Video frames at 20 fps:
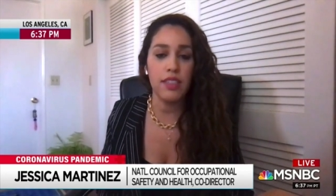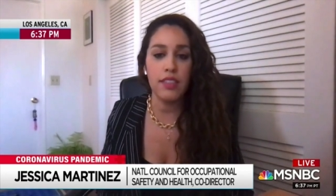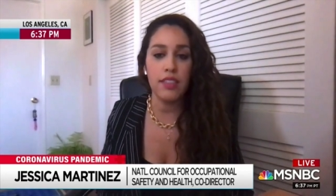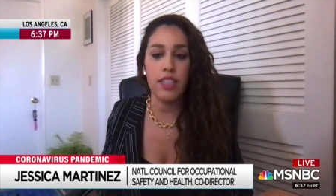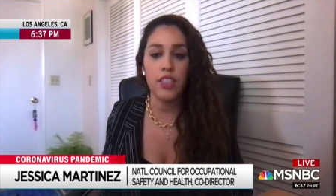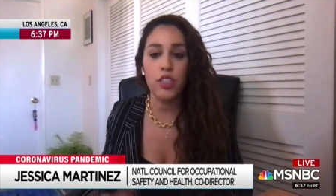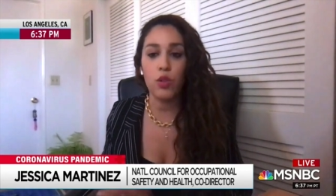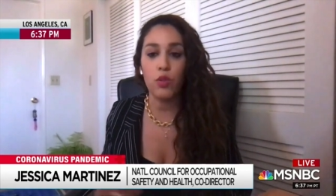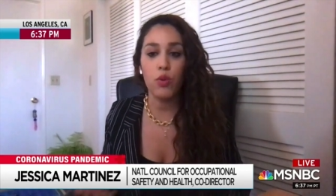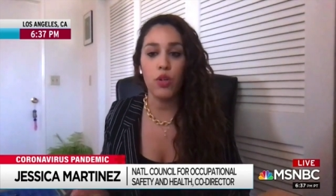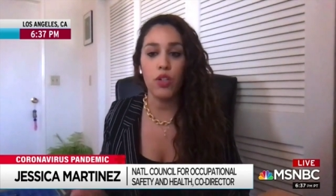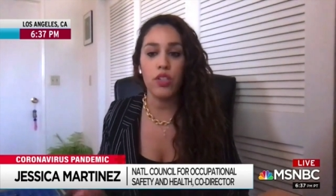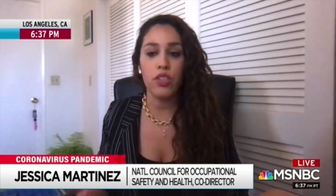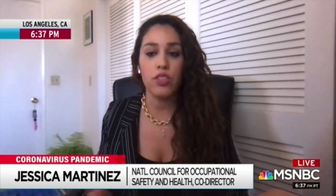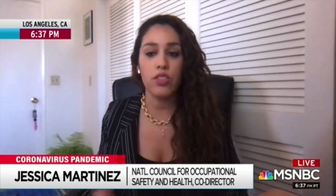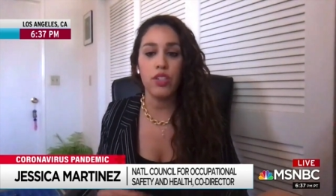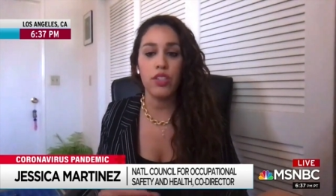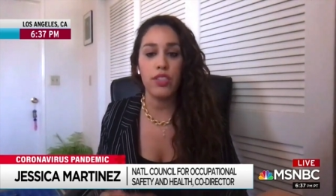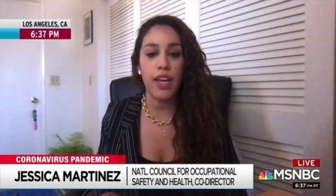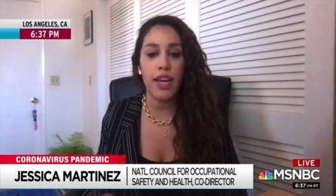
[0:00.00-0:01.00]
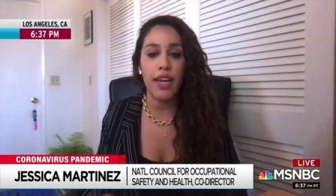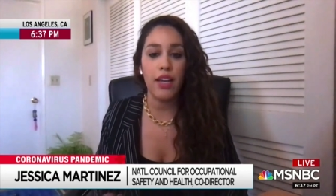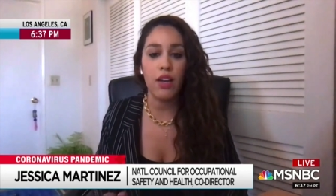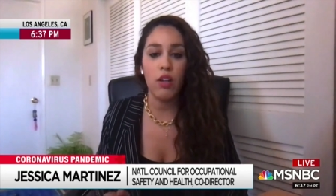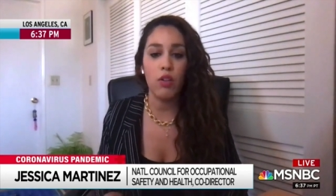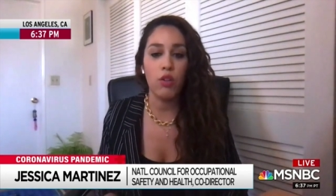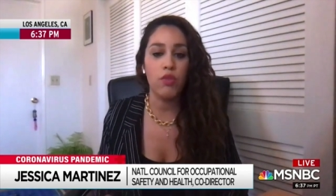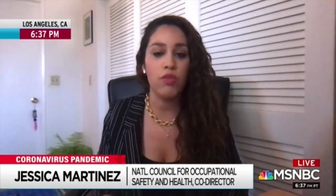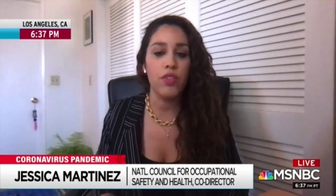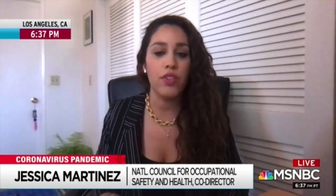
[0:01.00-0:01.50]
Essential workers are dying
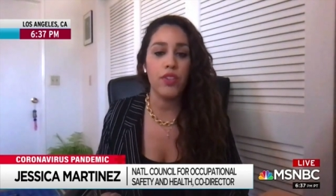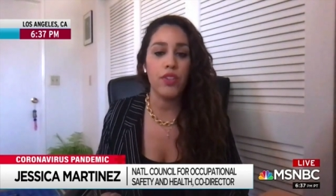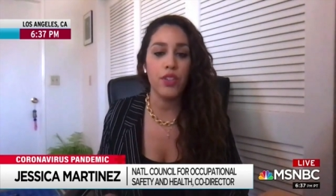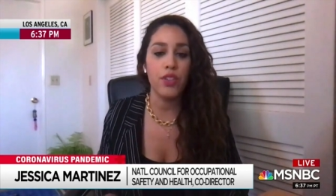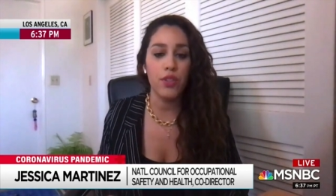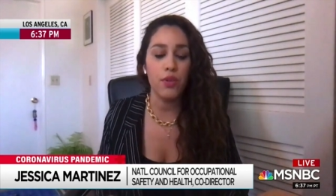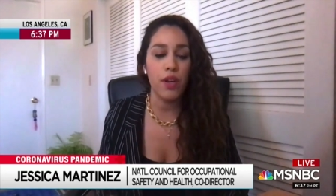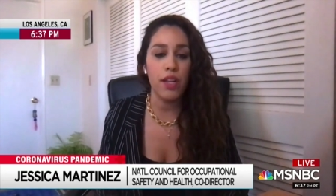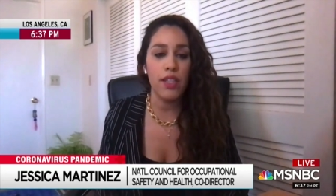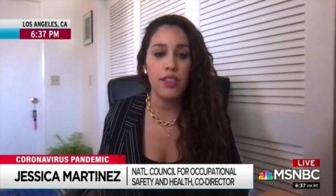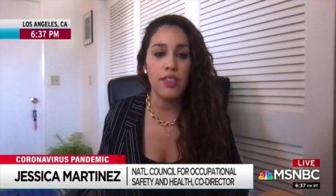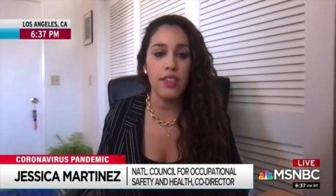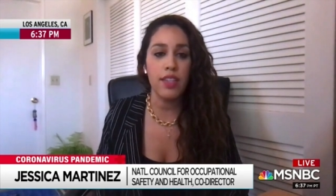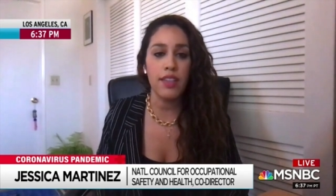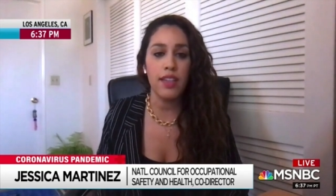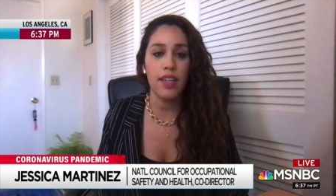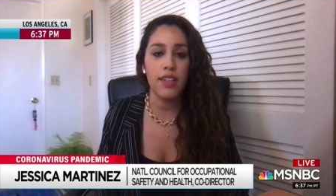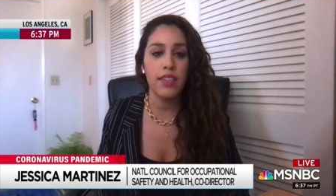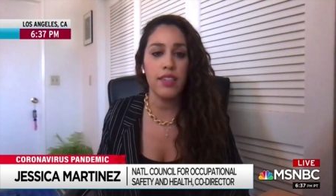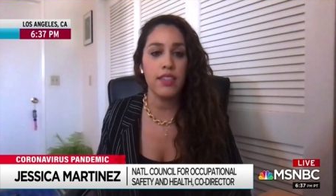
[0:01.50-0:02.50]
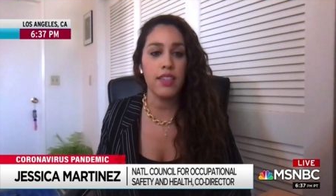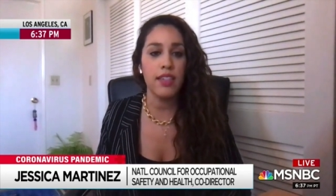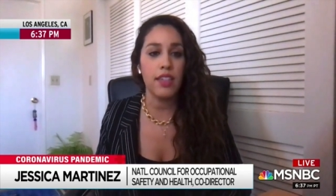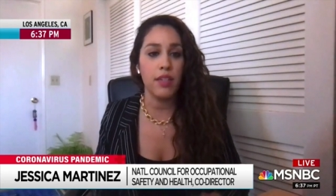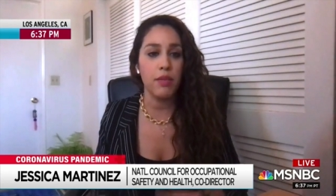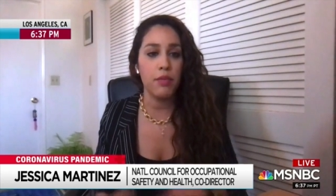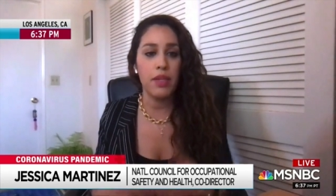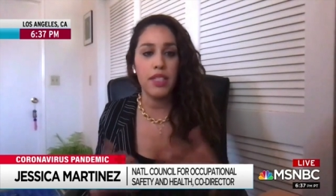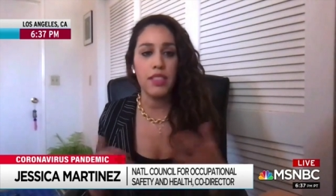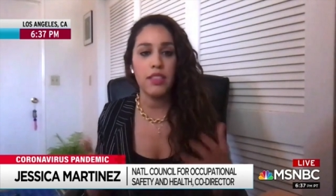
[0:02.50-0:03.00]
all over the U.S., and that doesn't
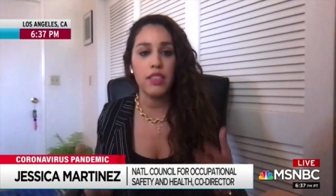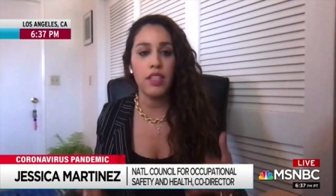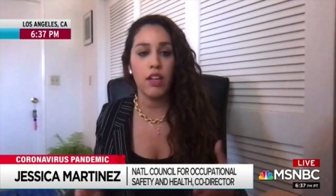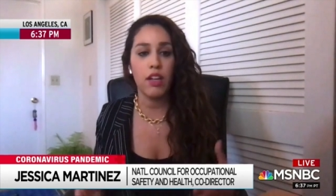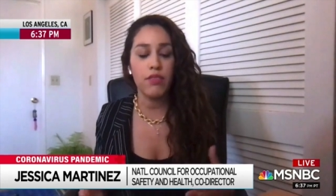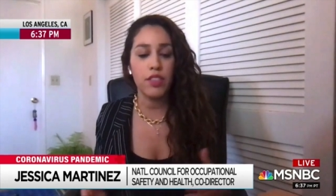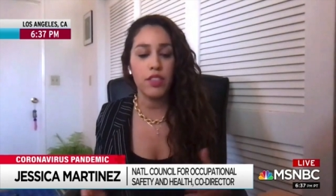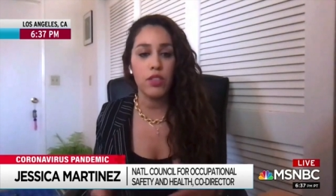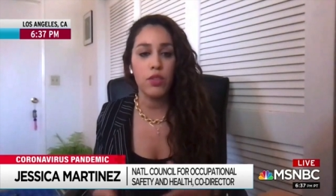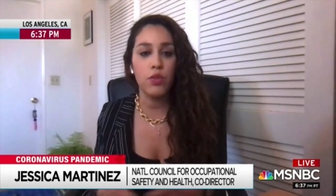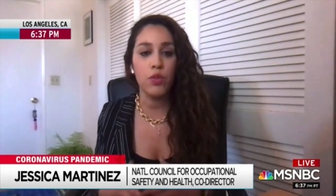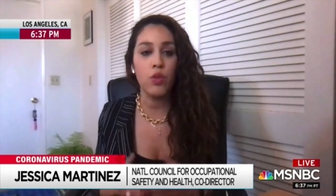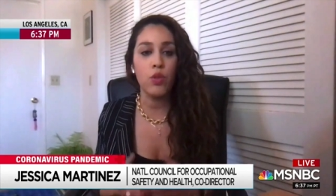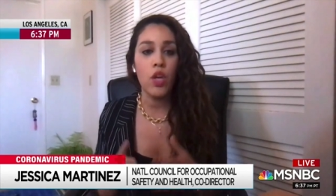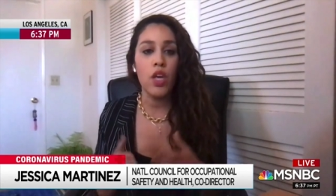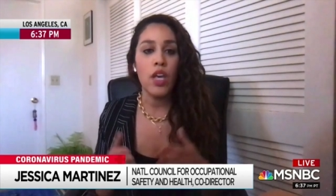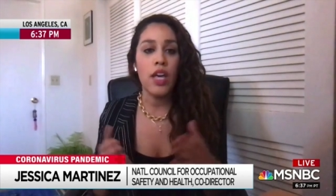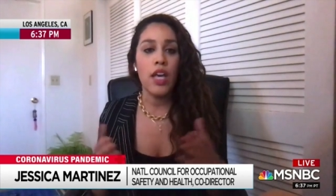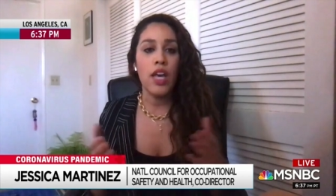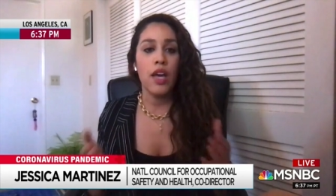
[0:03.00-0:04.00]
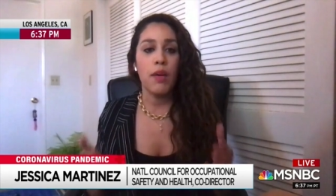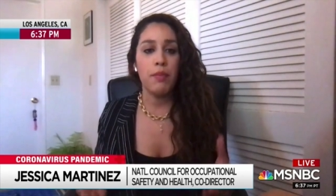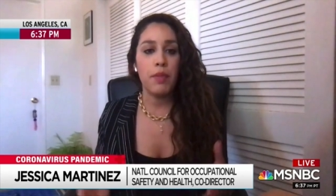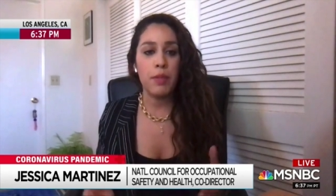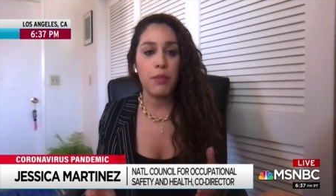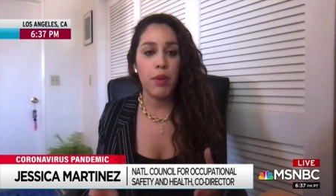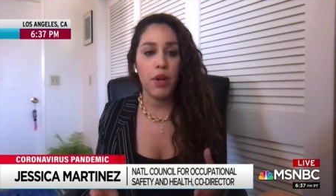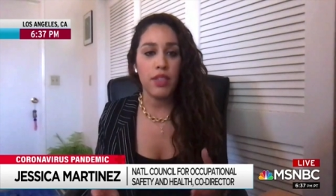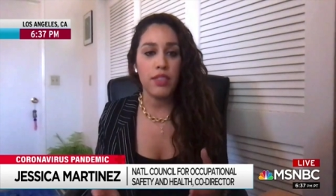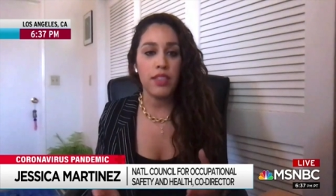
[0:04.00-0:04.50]
limit itself to
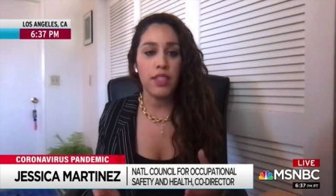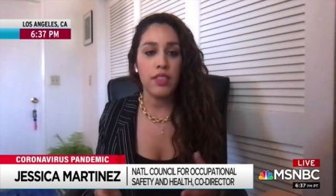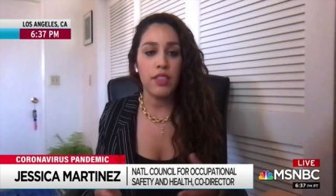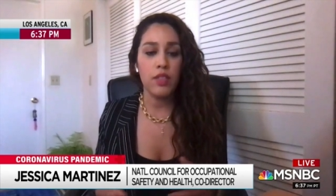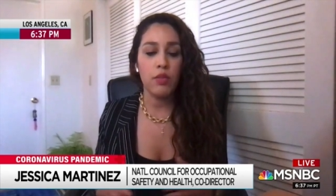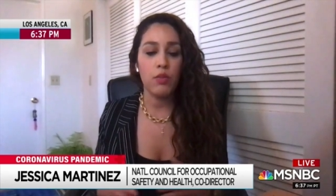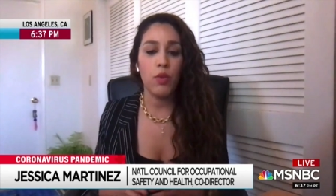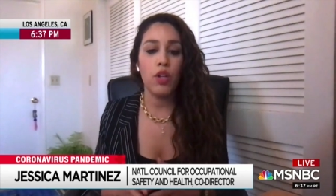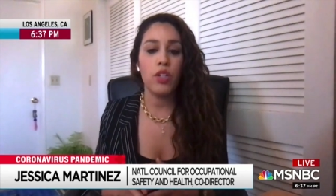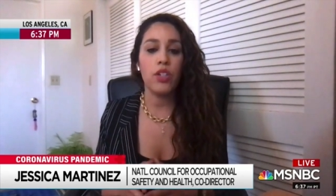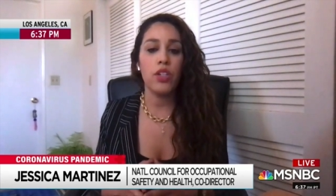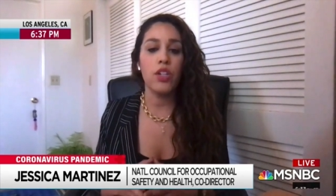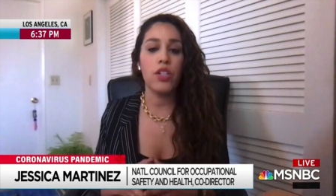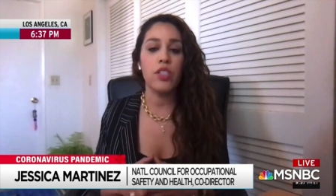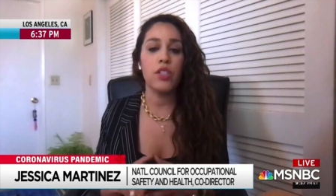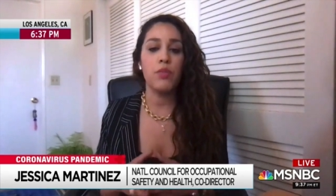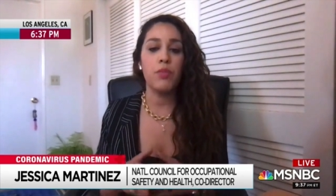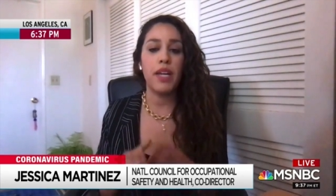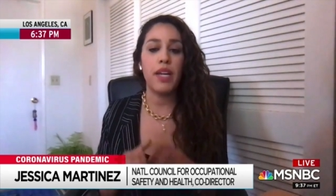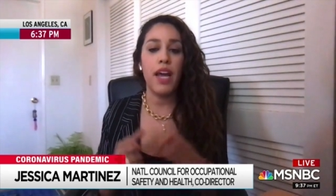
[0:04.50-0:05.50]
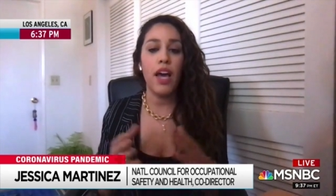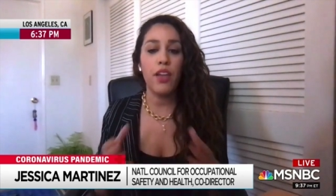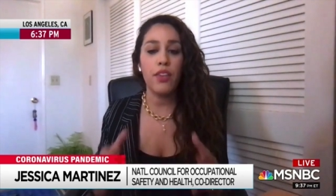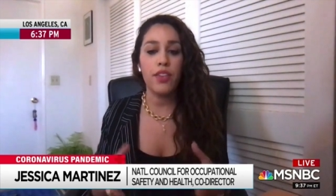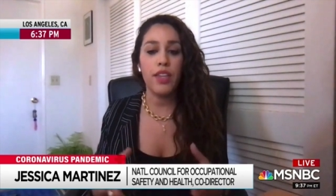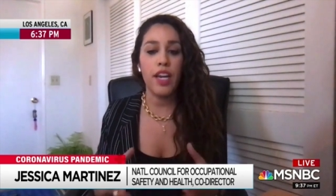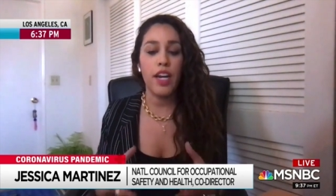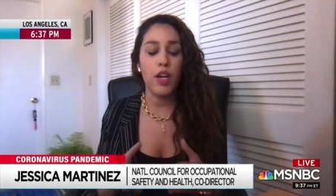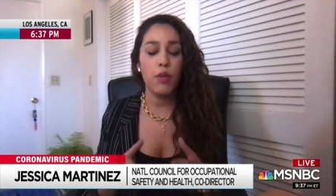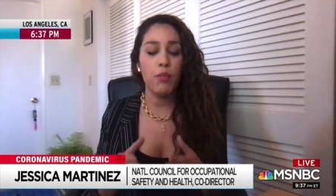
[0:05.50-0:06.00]
meat processing workers, but
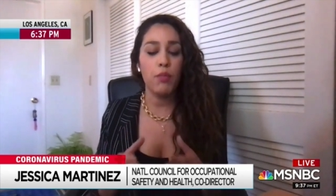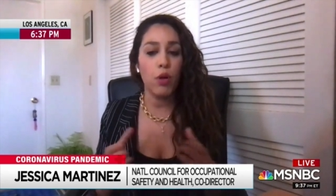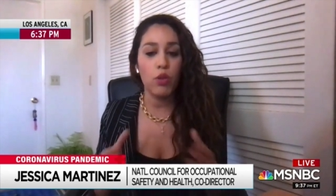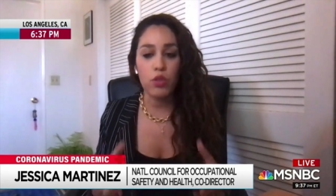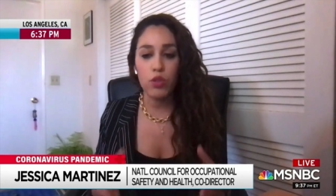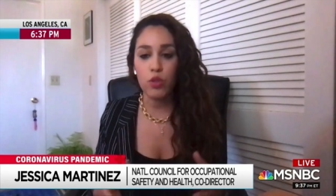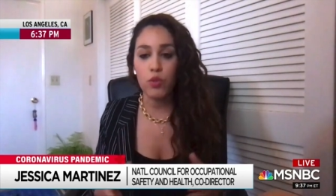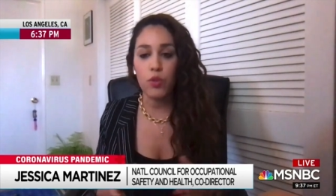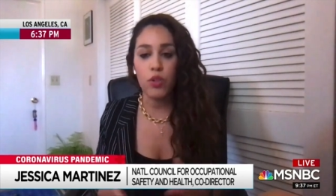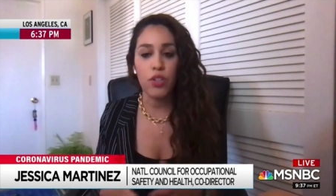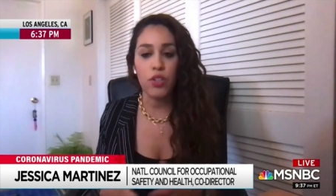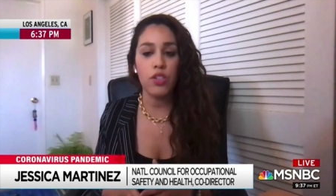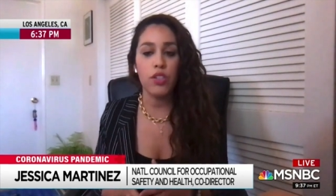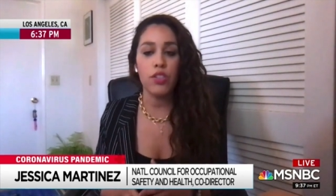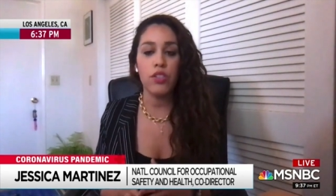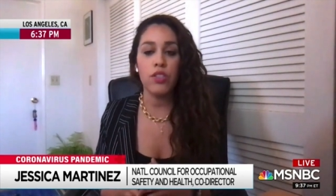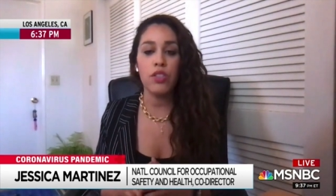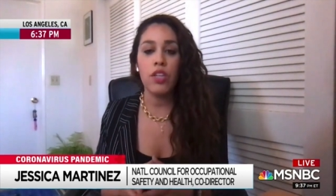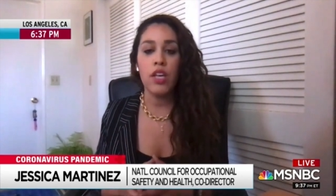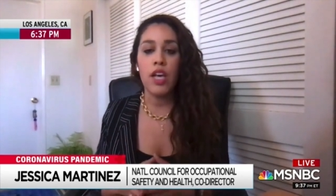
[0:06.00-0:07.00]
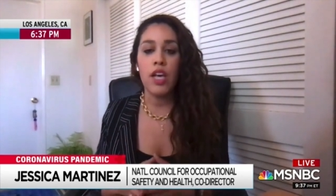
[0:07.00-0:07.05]
healthcare, postal workers,